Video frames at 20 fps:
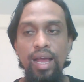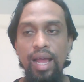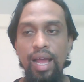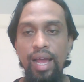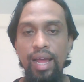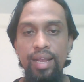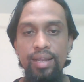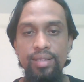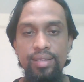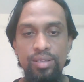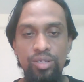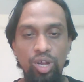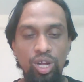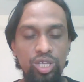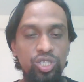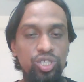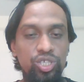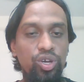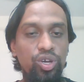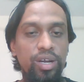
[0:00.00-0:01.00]
and talk
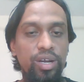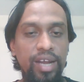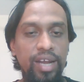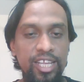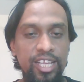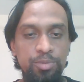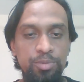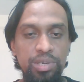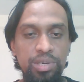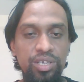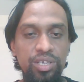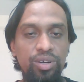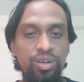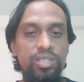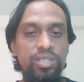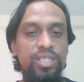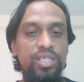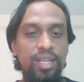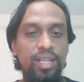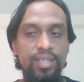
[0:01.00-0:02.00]
to you on next video.
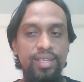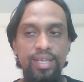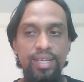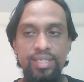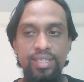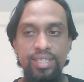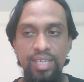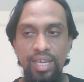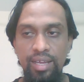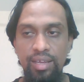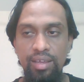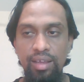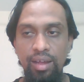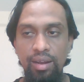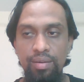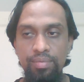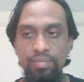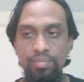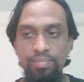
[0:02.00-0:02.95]
Till then, take care.